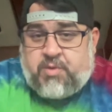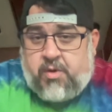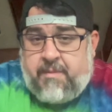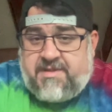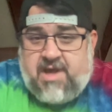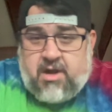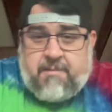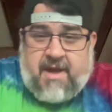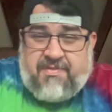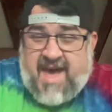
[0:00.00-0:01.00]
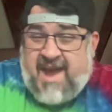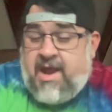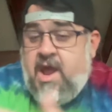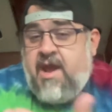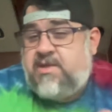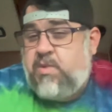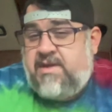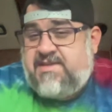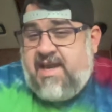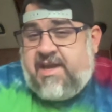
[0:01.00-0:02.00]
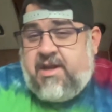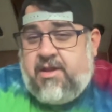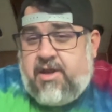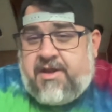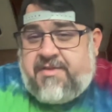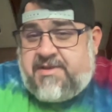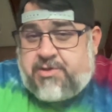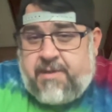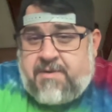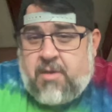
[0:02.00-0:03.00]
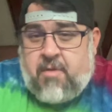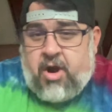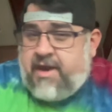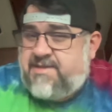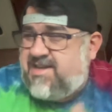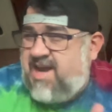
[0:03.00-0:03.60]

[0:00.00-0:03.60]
We're going to be talking about that, as well as taking a look at these crypto markets,